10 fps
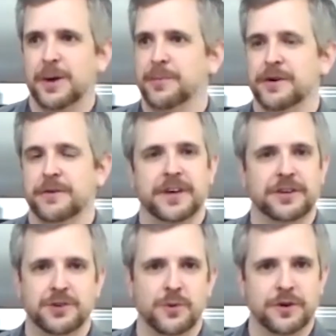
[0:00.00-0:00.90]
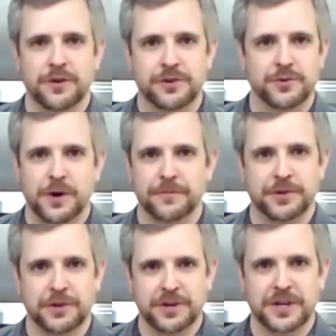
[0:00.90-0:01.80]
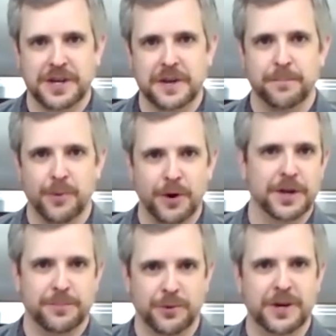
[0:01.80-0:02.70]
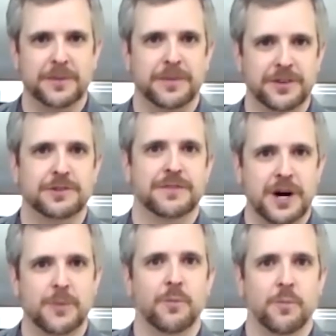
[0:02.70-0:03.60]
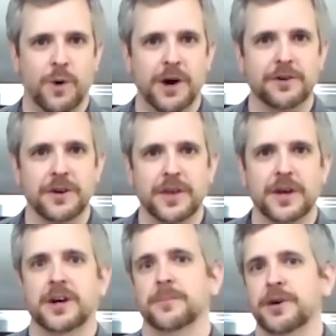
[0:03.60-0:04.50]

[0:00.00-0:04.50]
above that 212 degree boiling point because you've got water in there.